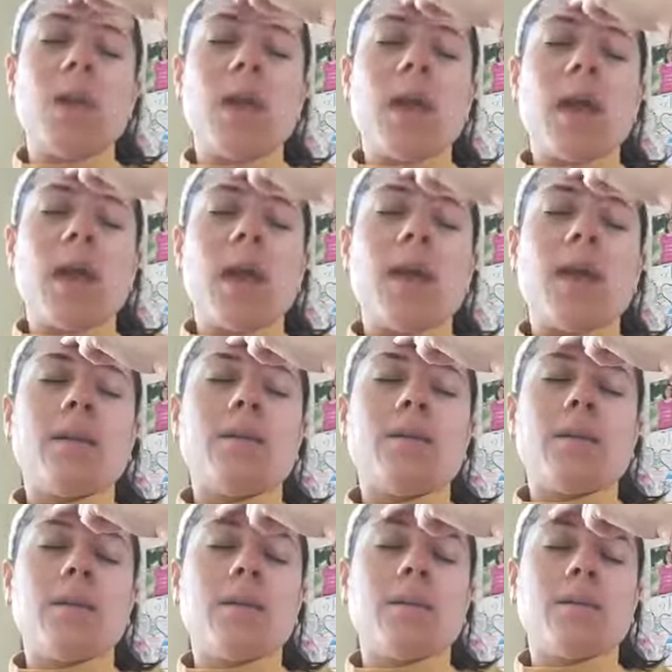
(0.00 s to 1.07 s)

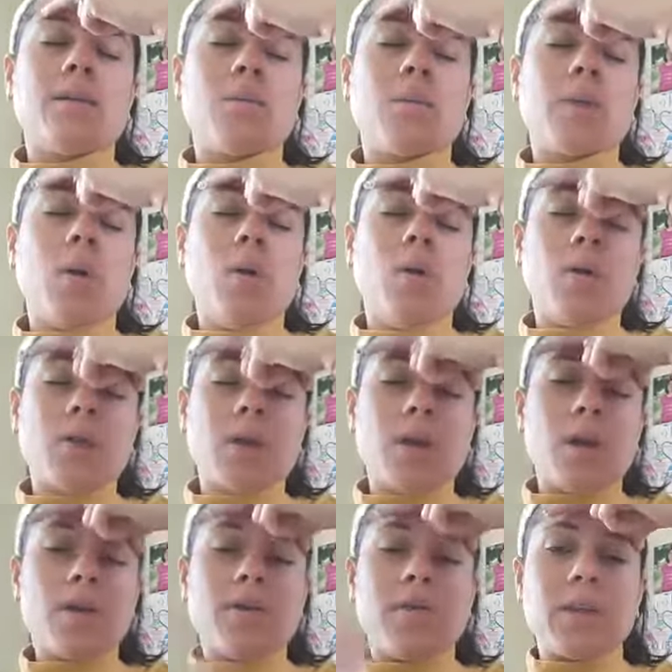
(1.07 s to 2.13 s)
And we hold a
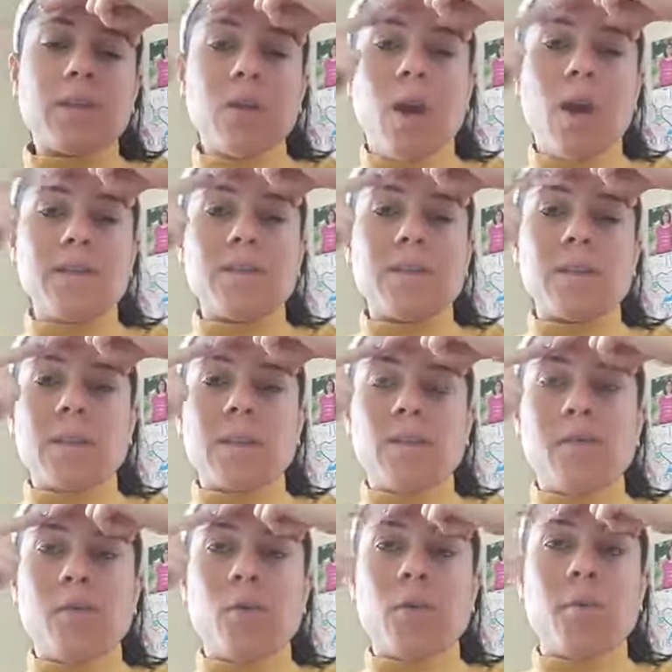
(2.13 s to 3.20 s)
lot of our thoughts in our
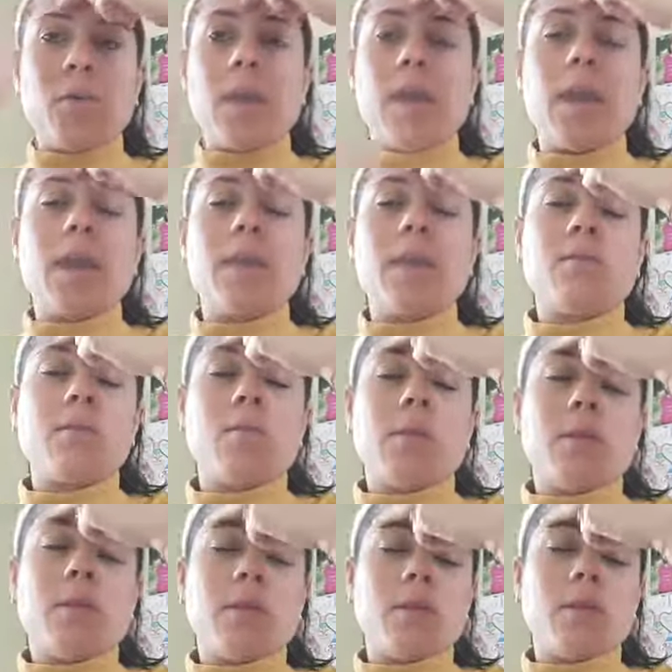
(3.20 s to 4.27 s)
forebrain, so
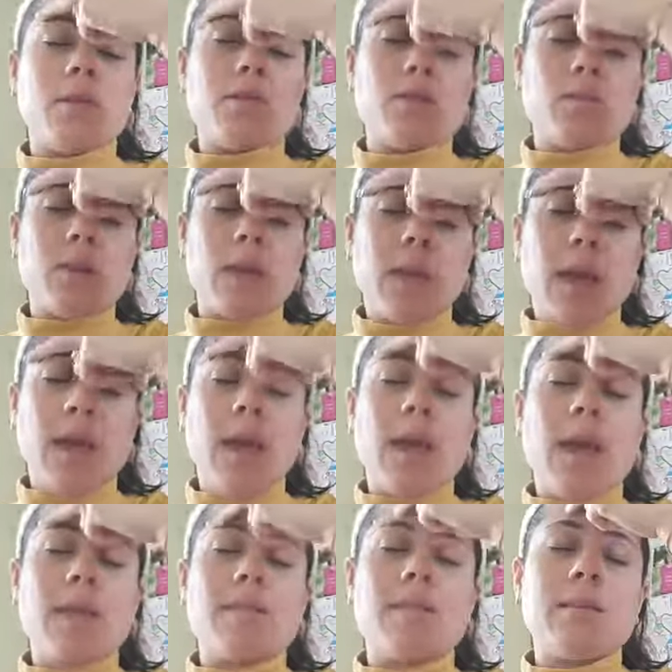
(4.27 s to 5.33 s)
we want to just
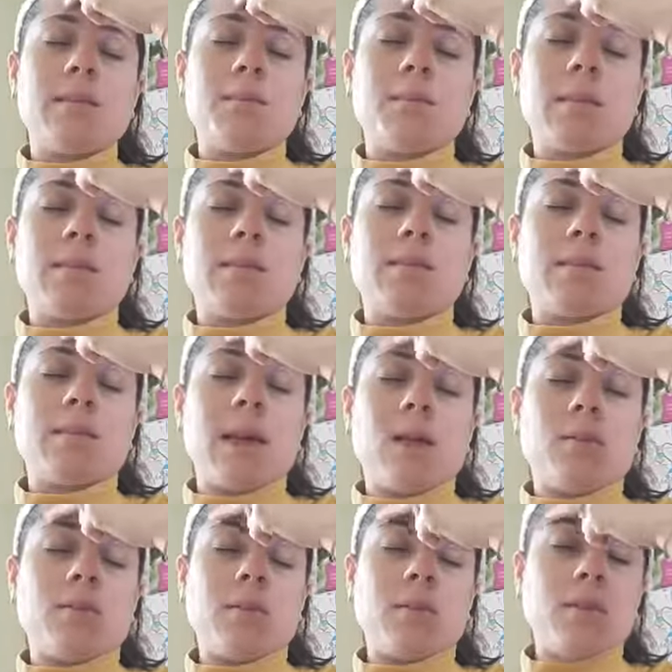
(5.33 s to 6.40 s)
relax these muscles out.
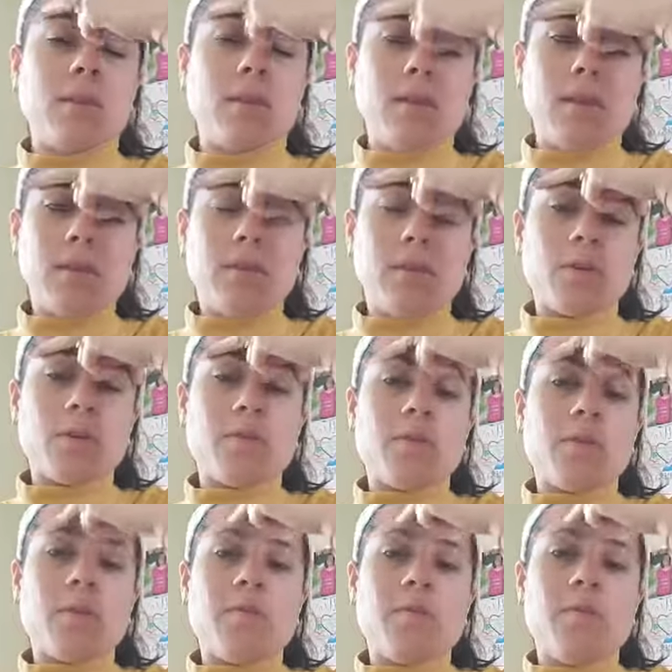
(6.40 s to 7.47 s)
You're going to do
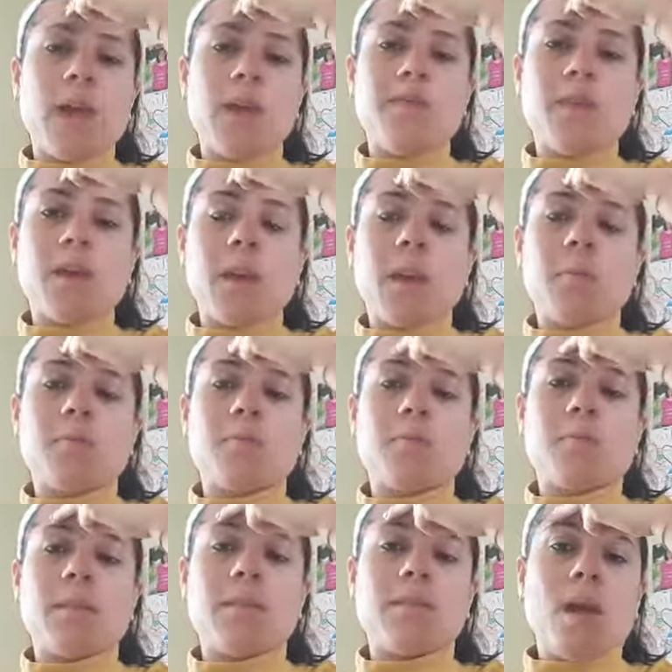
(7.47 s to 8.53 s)
this 5 times, just
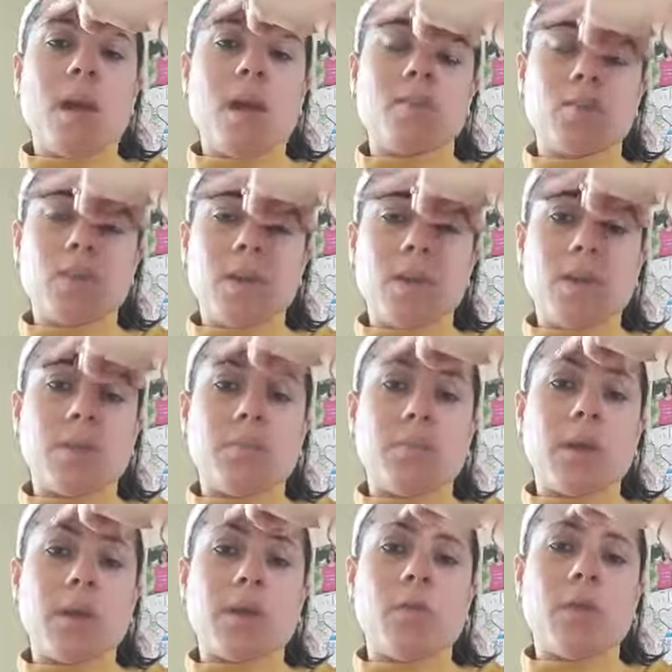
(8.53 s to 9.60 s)
massage it
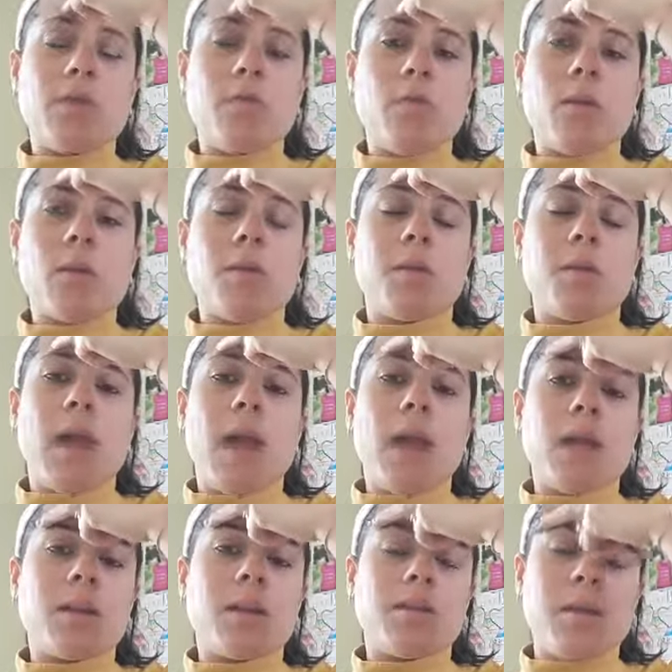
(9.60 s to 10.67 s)
by going front and
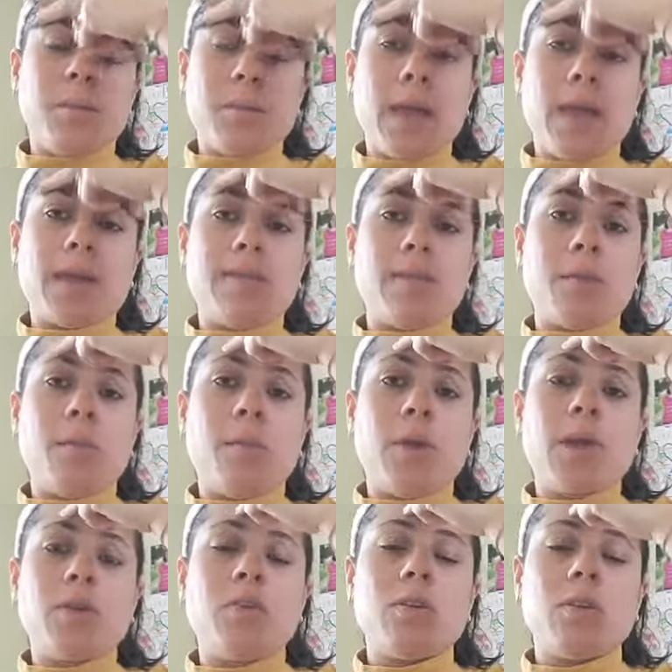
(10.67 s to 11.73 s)
back, applying some
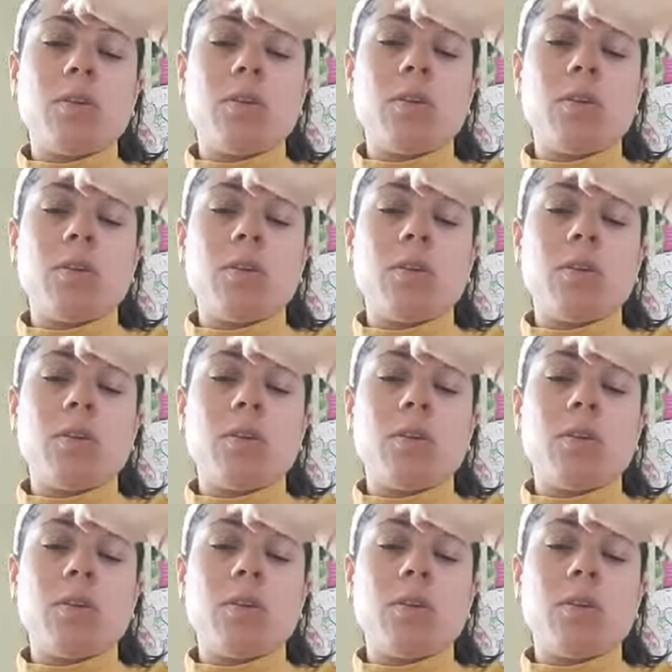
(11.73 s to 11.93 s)
pressure.